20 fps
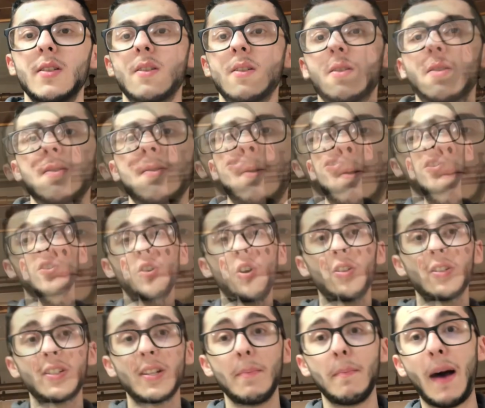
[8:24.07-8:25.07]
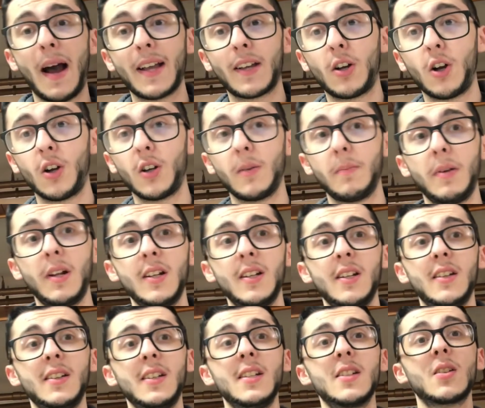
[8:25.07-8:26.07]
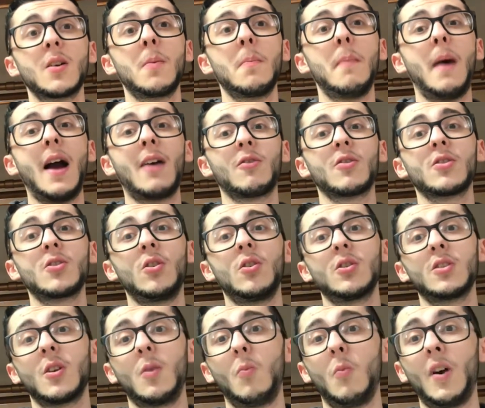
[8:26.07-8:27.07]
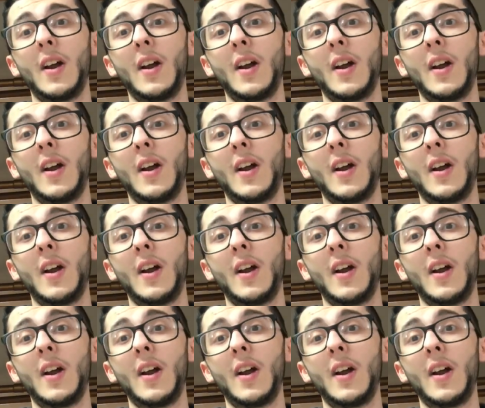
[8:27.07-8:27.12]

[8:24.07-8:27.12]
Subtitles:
Finally, the results. In my current opinion, these are my results on what